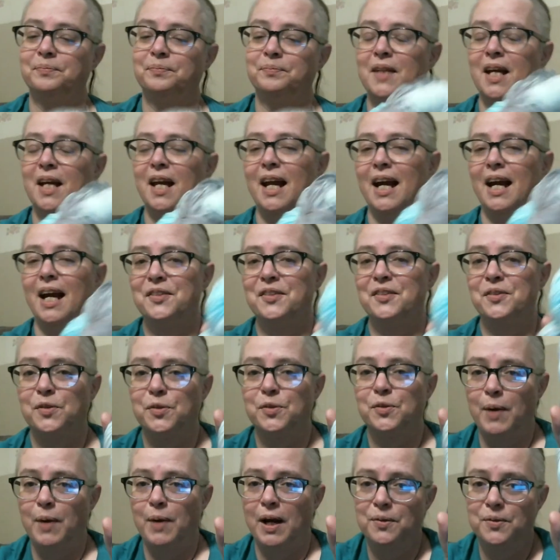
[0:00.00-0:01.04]
And I got some
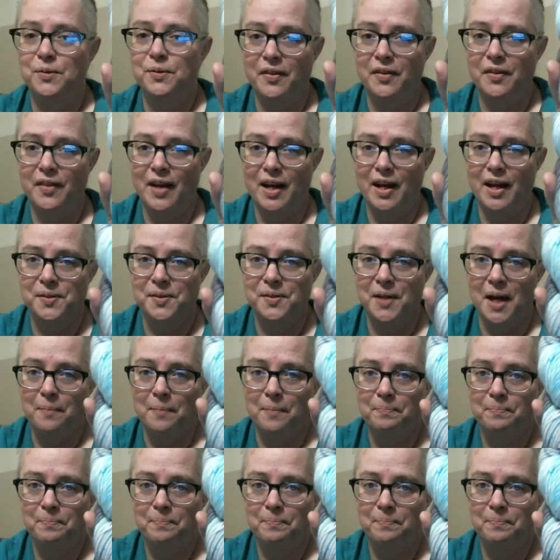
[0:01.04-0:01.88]
speckles on that side,